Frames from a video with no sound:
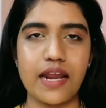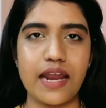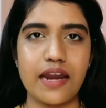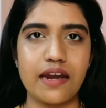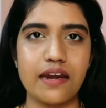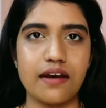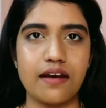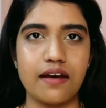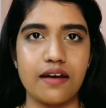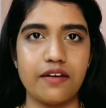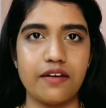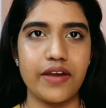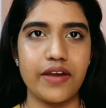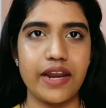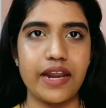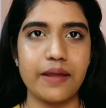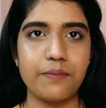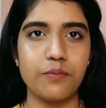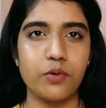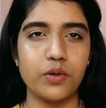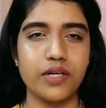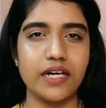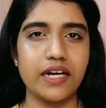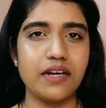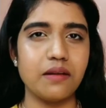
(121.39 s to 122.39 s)
And when I
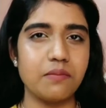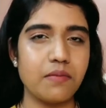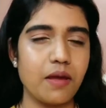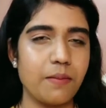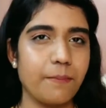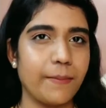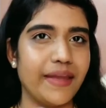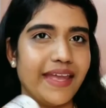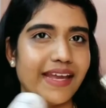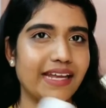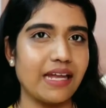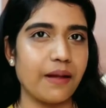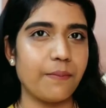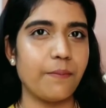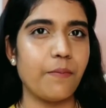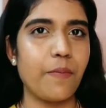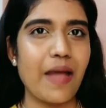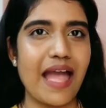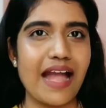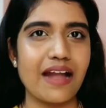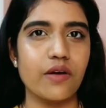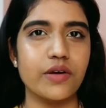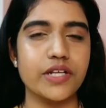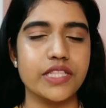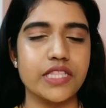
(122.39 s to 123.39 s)
put it in my makeup
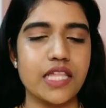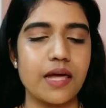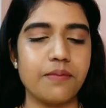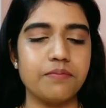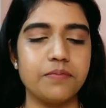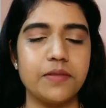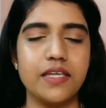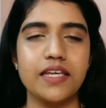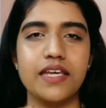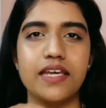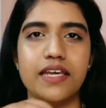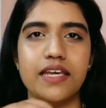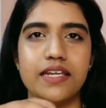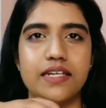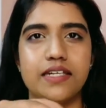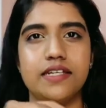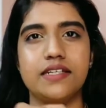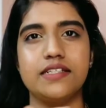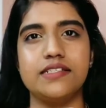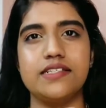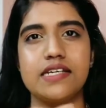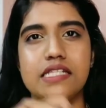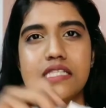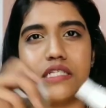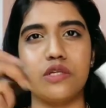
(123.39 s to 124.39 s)
bag or something, it
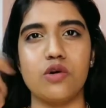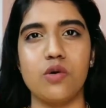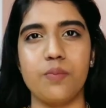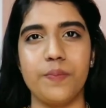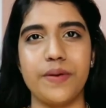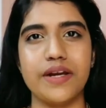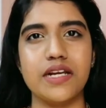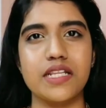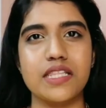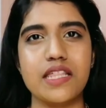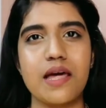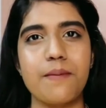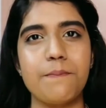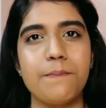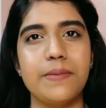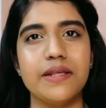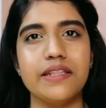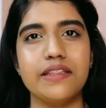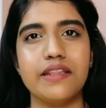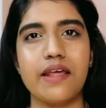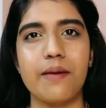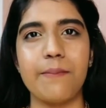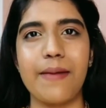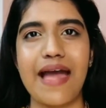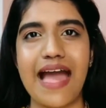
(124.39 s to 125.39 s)
just opens up
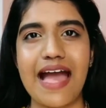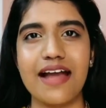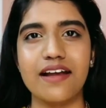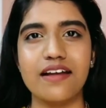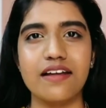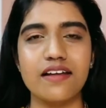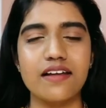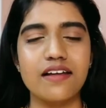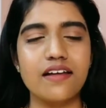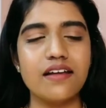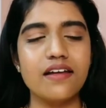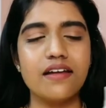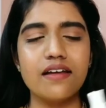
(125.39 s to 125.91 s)
in the bag.